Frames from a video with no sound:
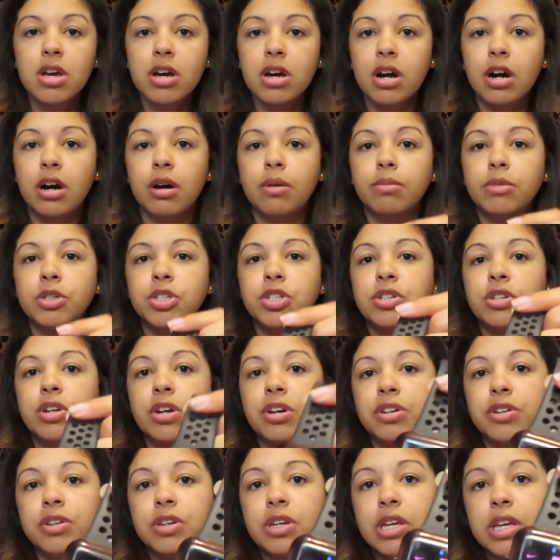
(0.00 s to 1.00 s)
But you know,
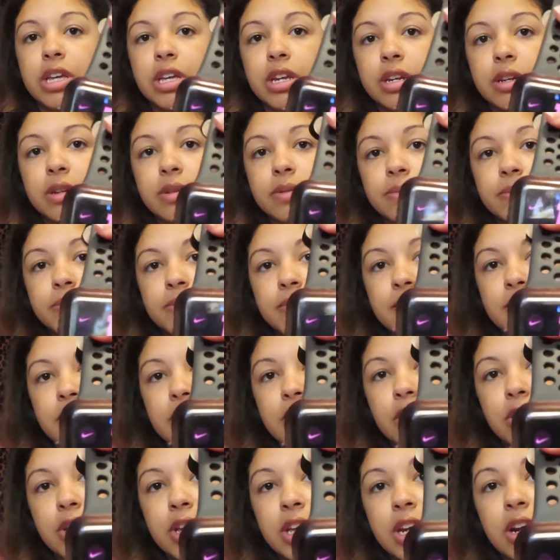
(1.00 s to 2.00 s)
you
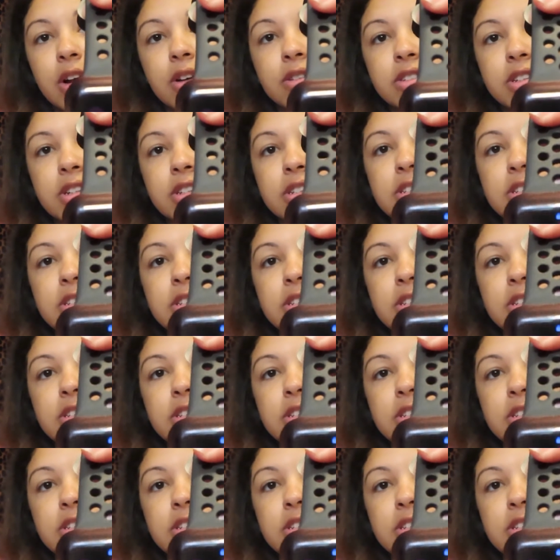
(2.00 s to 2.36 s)
can also